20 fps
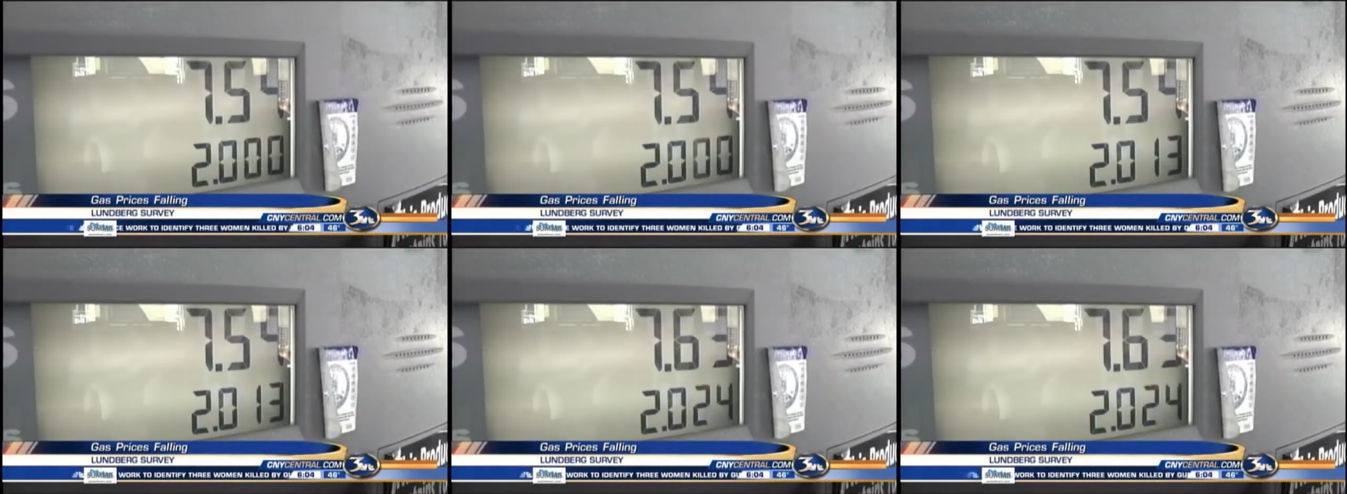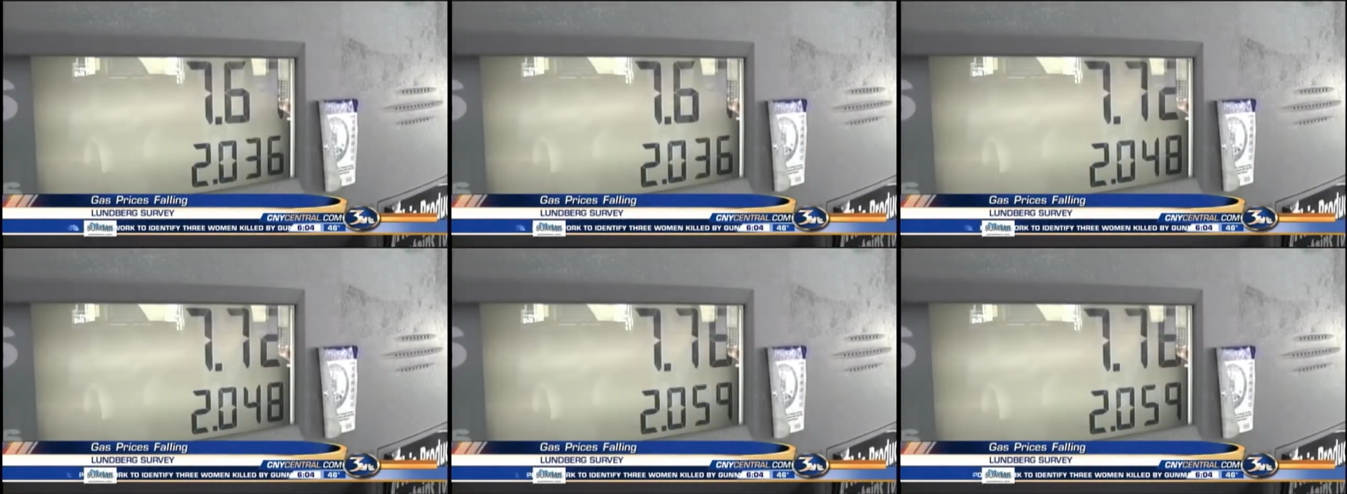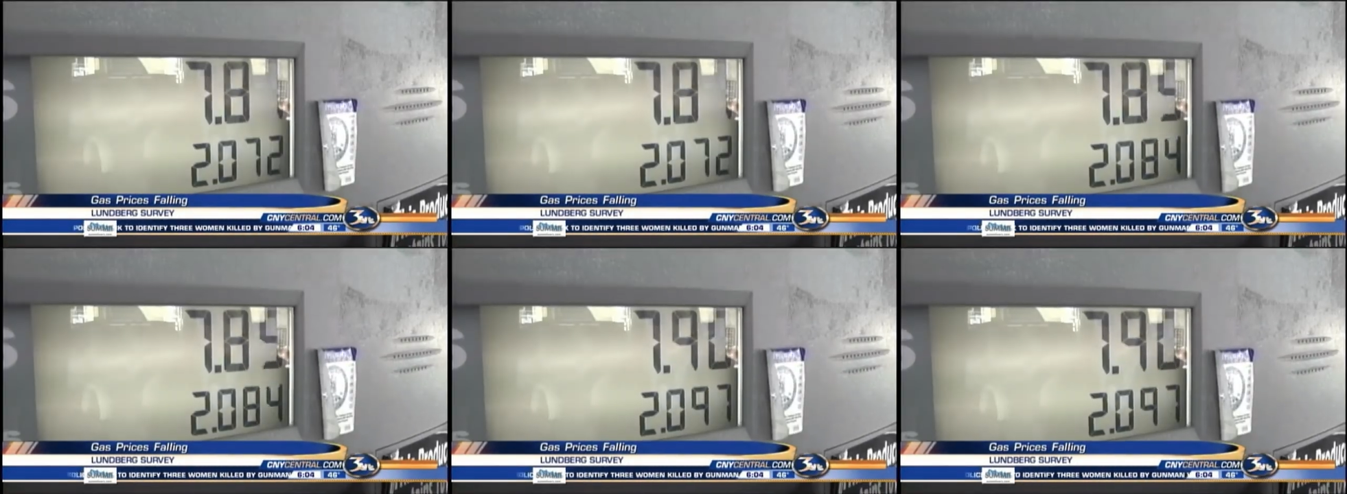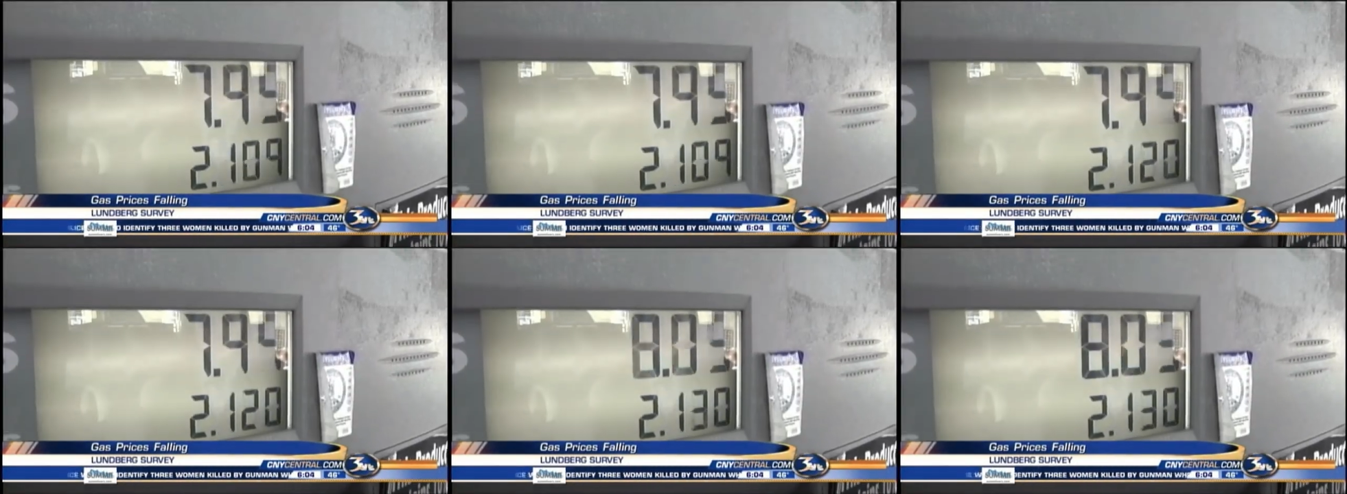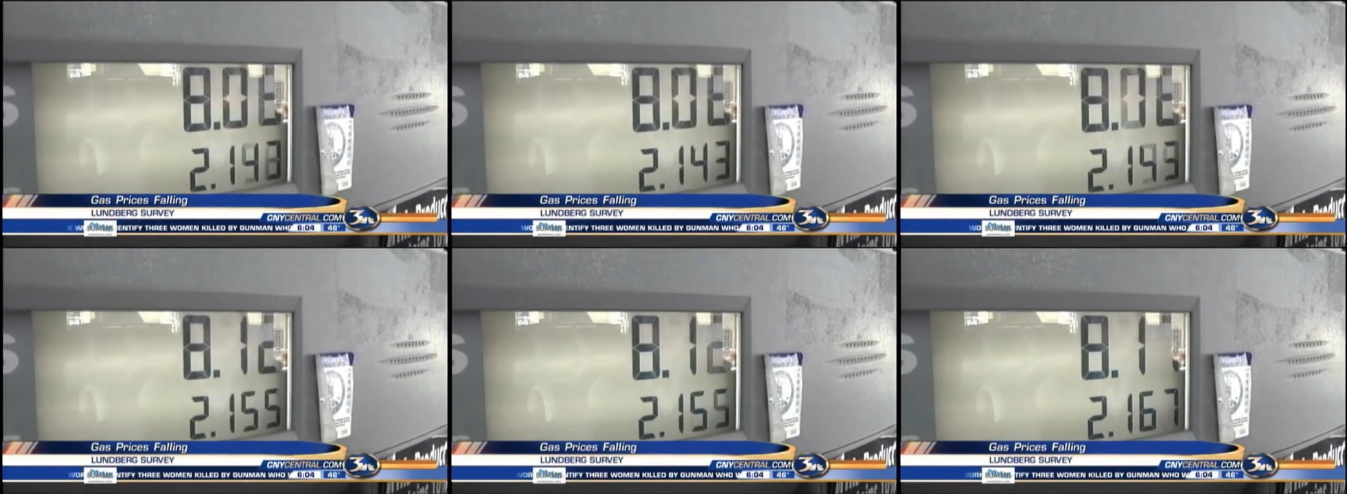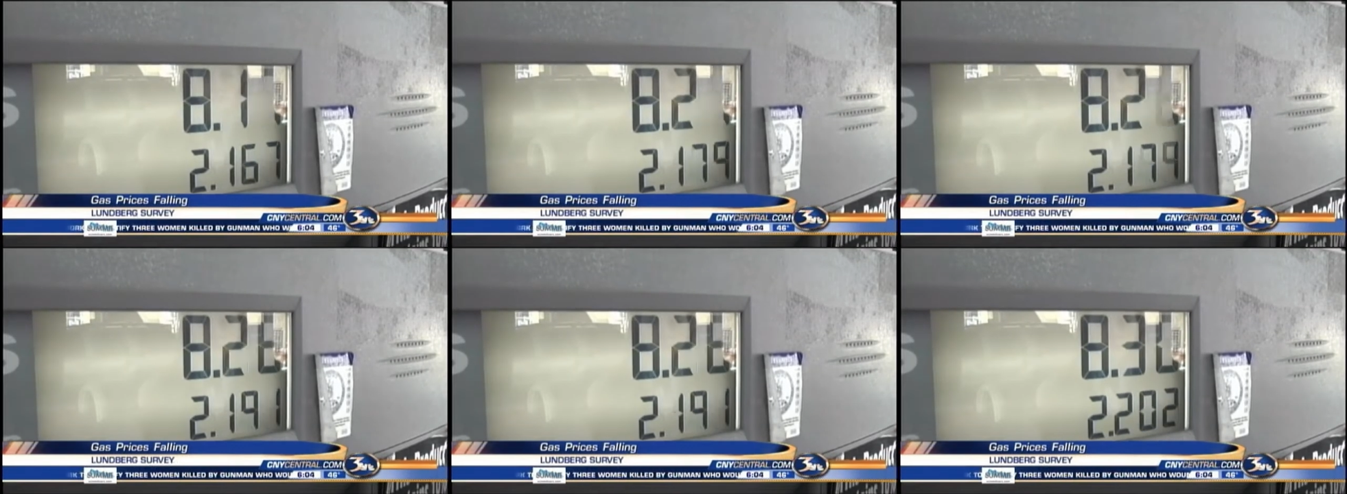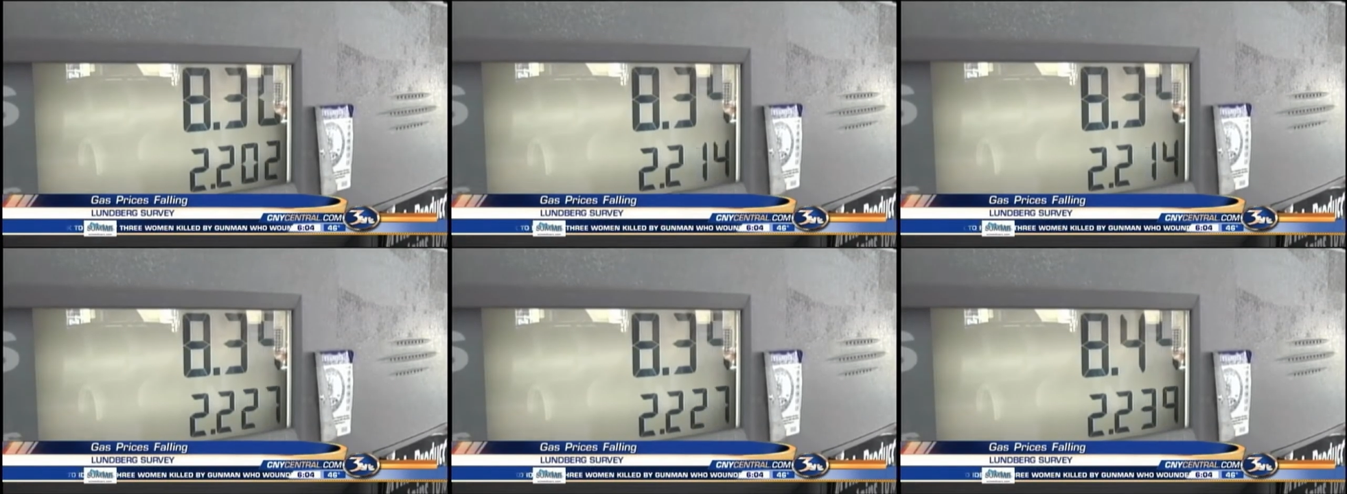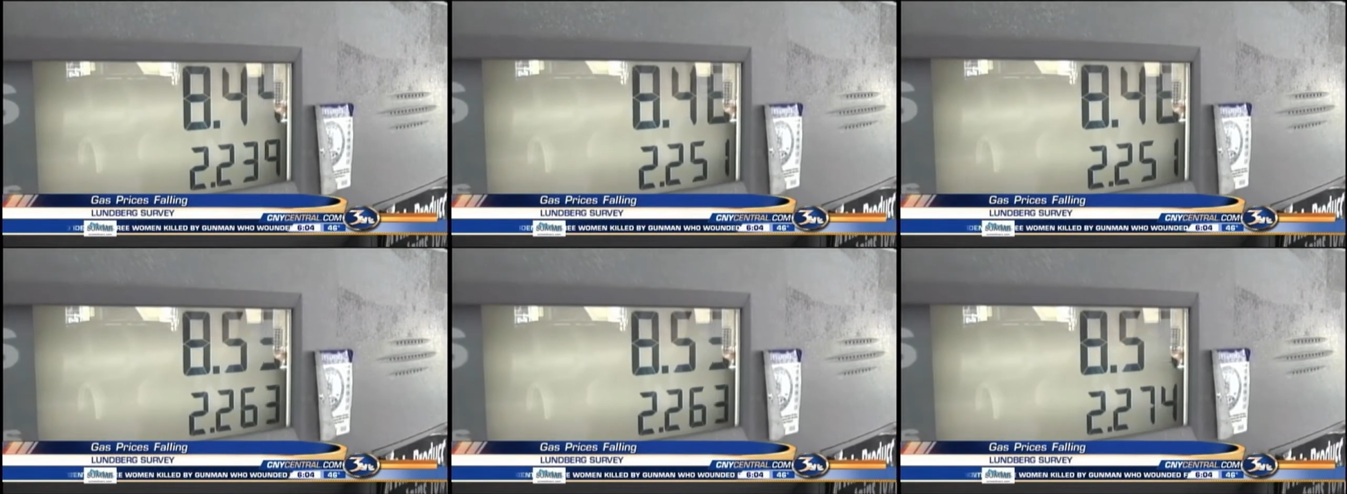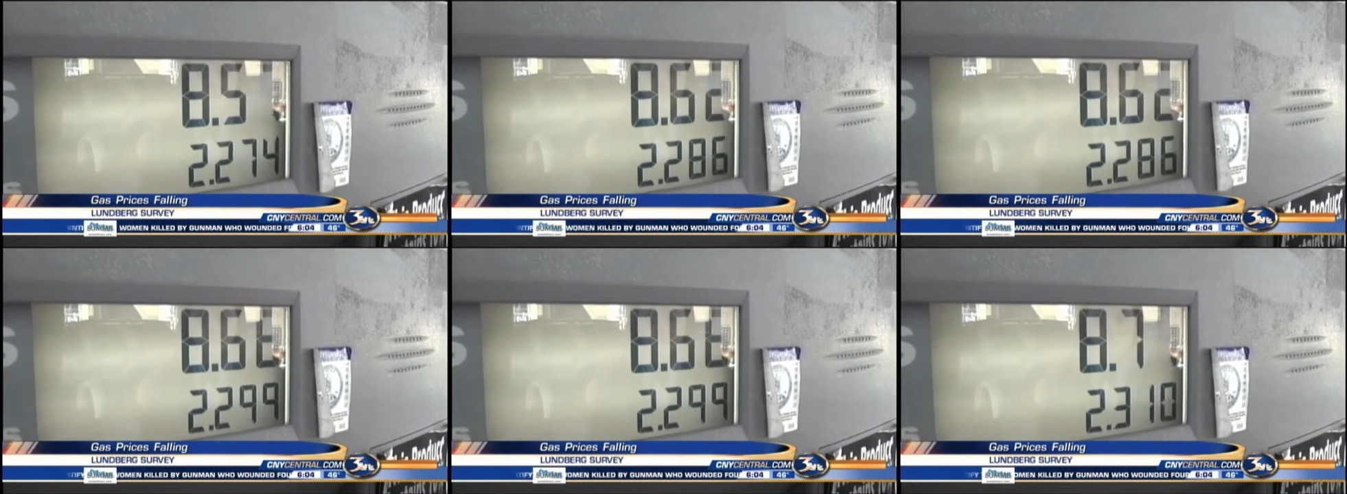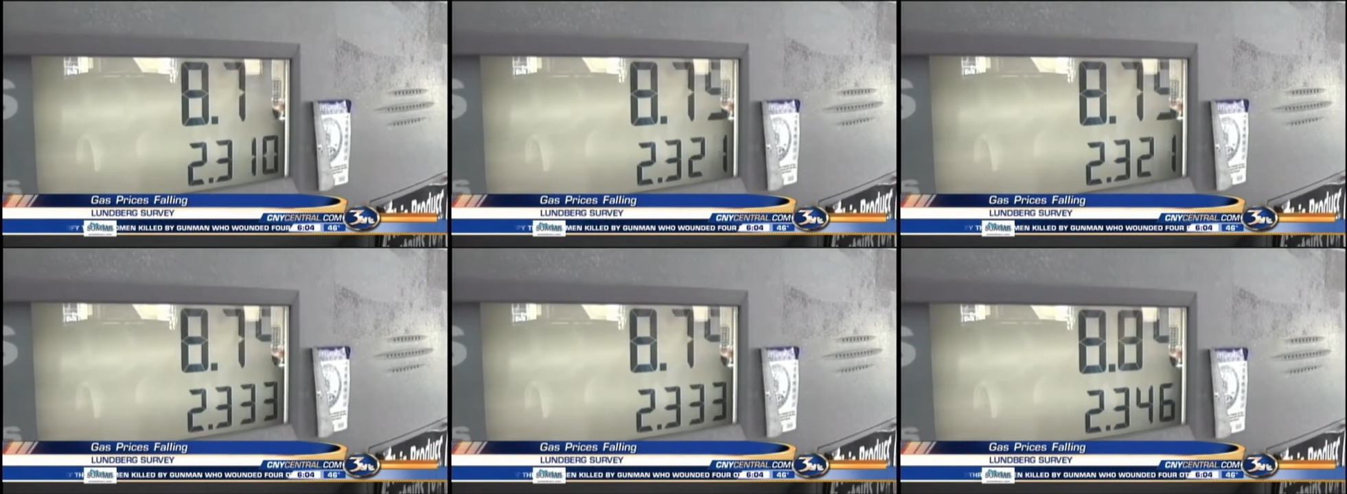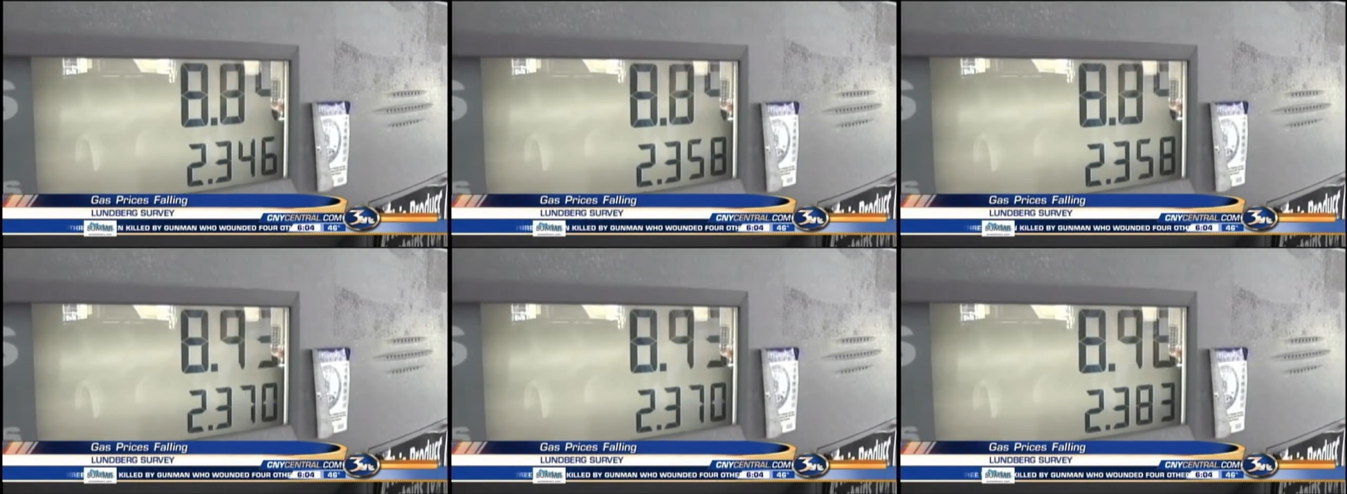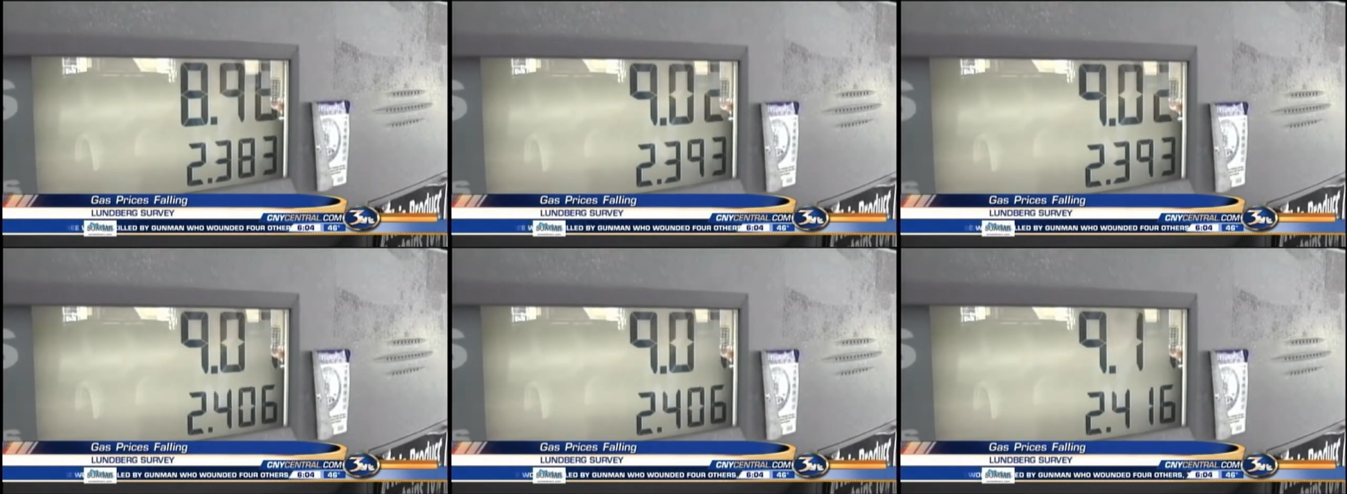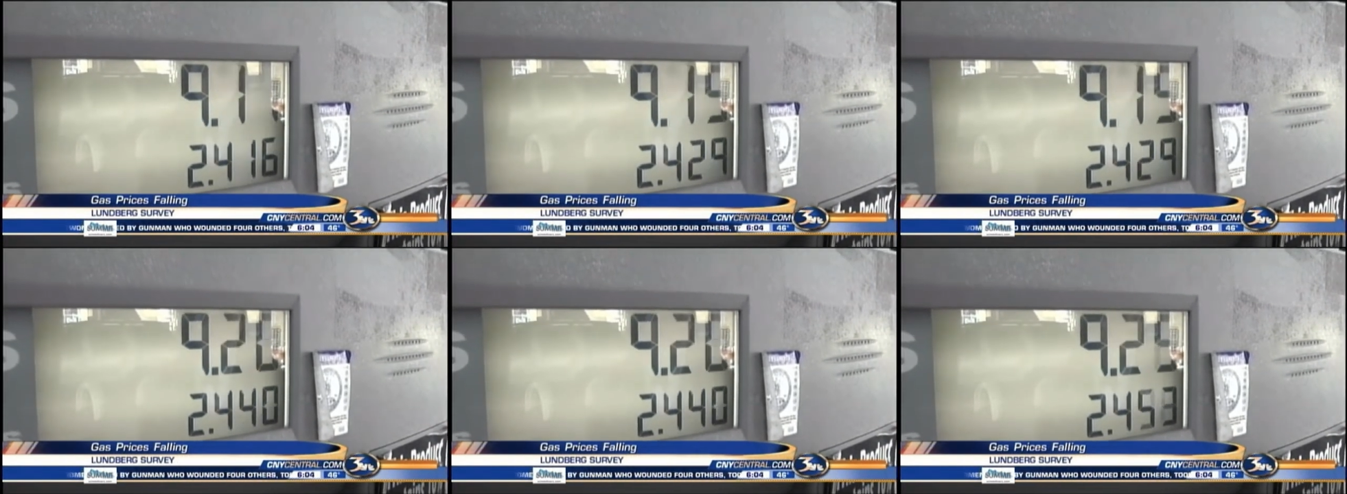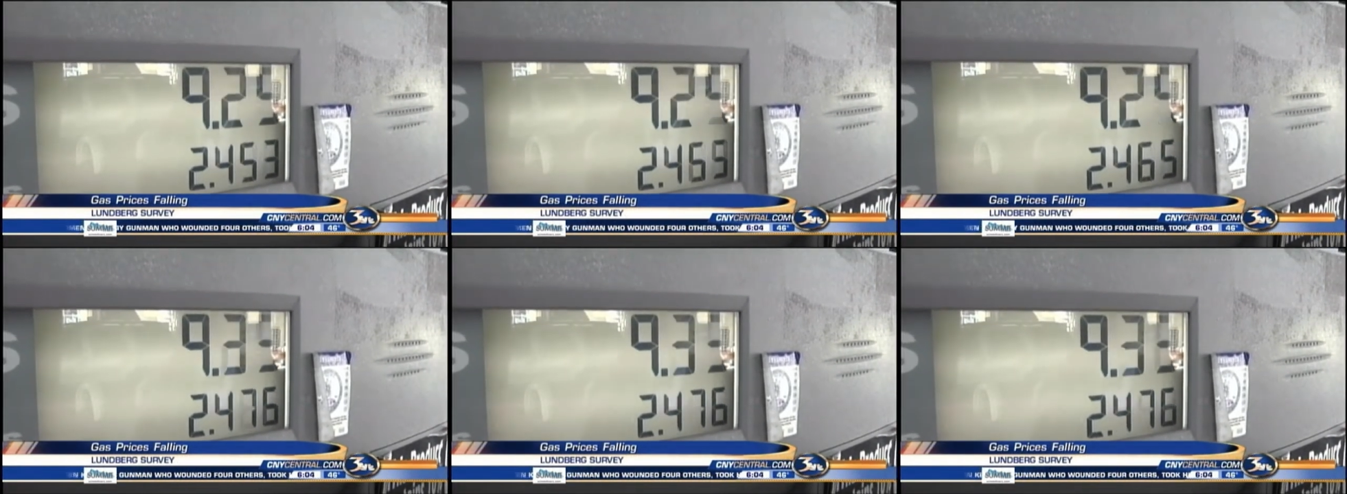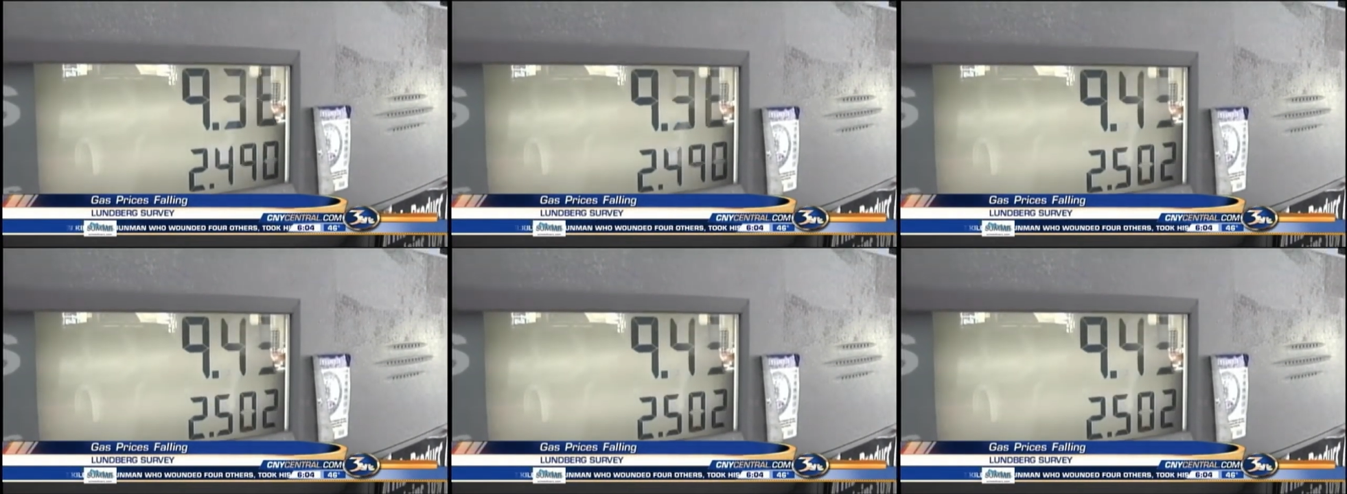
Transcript: No face is visible, so there are no lips to read.